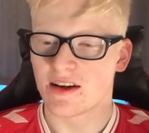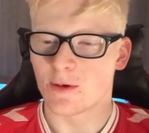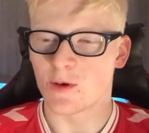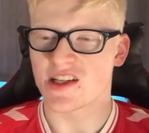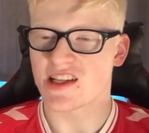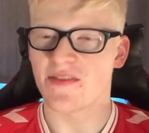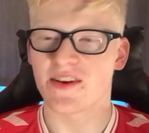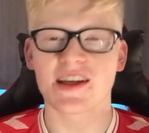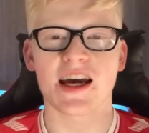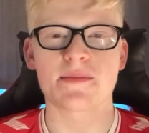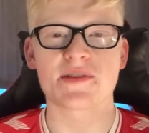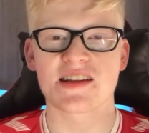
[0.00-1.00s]
We're 7
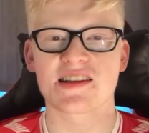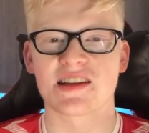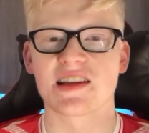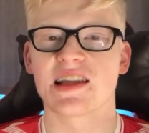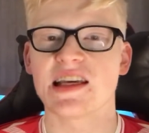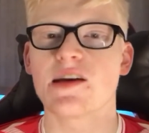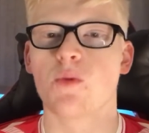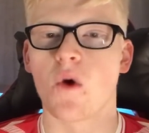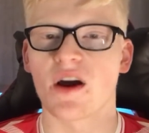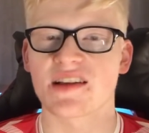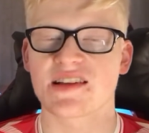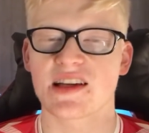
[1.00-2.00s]
games into the League
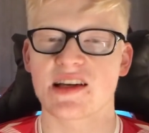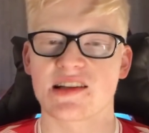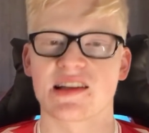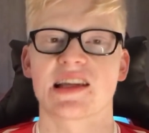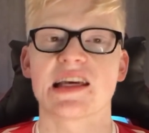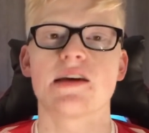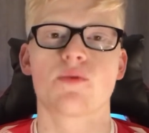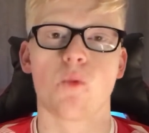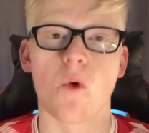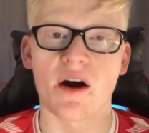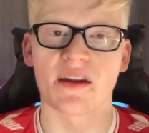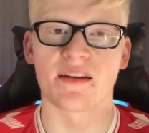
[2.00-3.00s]
One season. League
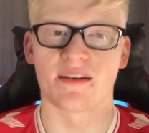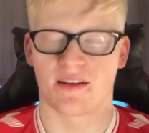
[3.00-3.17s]
One.